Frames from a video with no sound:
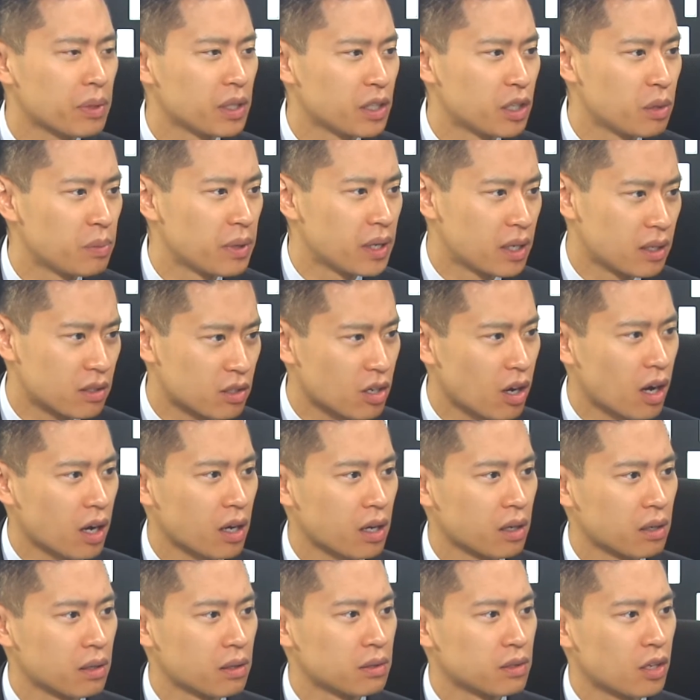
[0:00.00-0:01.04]
little bit and
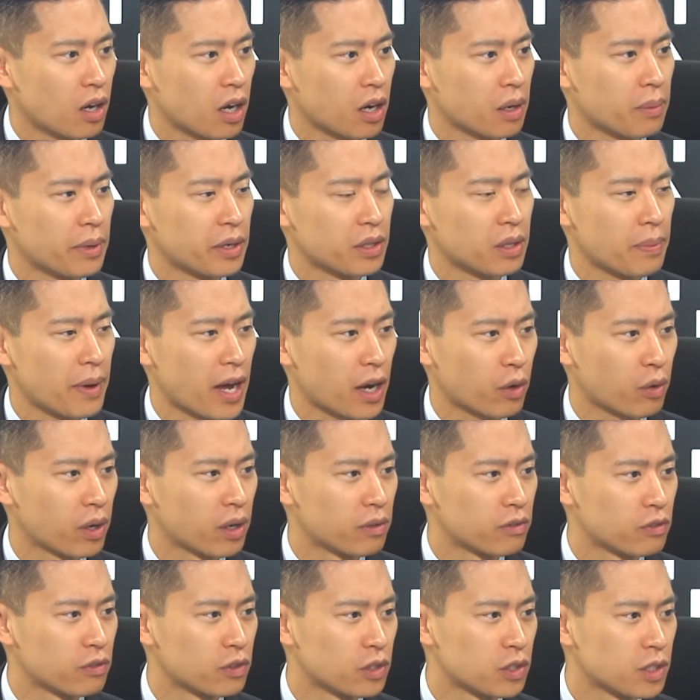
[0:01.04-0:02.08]
talk about the
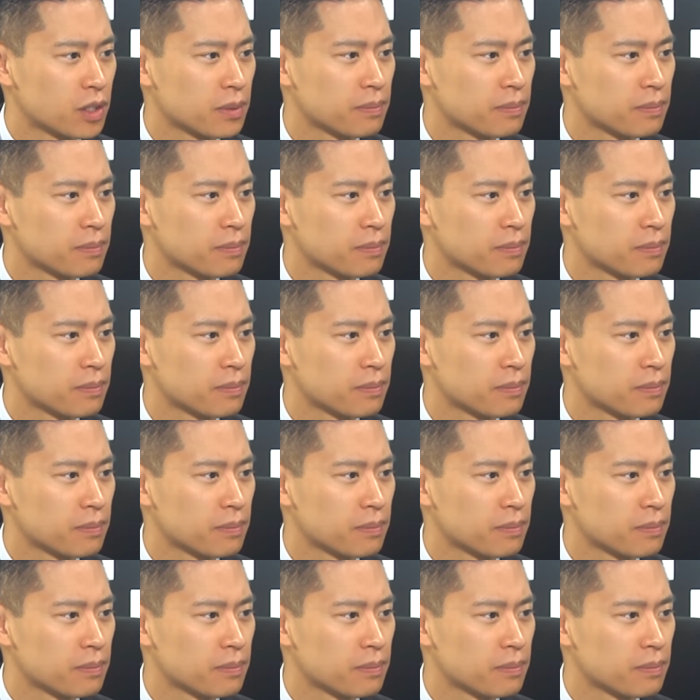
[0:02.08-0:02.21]
background first?